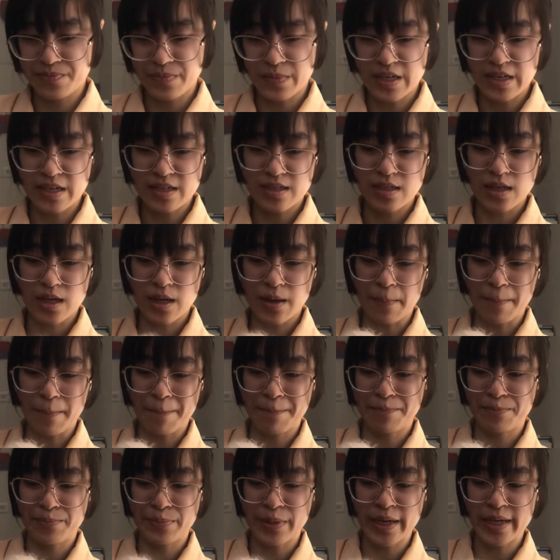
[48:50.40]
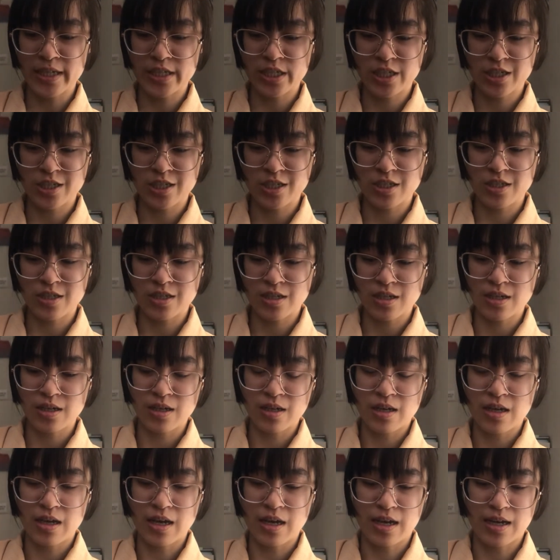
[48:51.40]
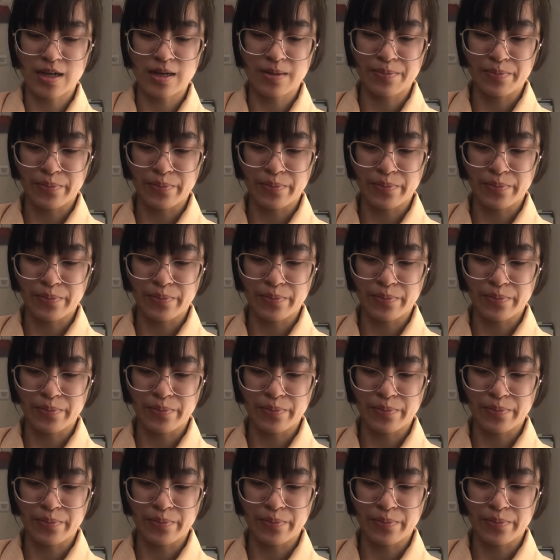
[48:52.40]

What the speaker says: It's like a beige and a